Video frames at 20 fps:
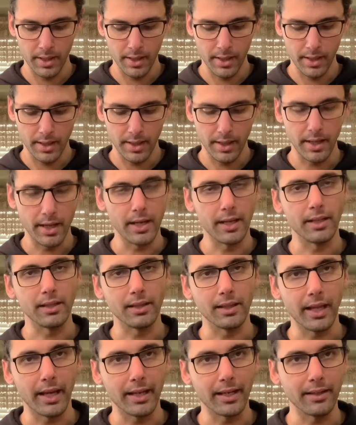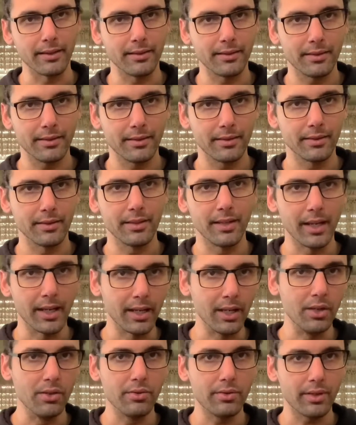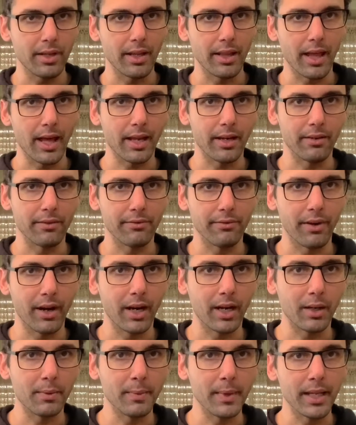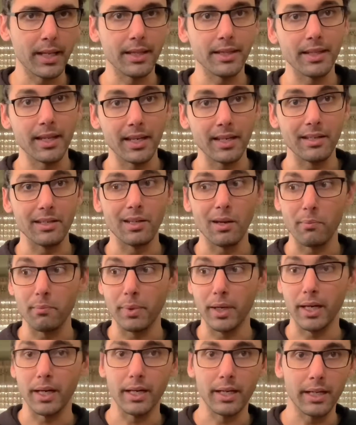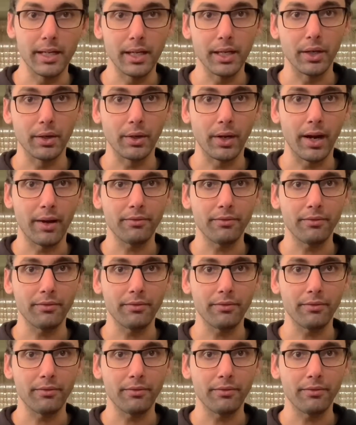and let it get used to that environment, and then dump it in here after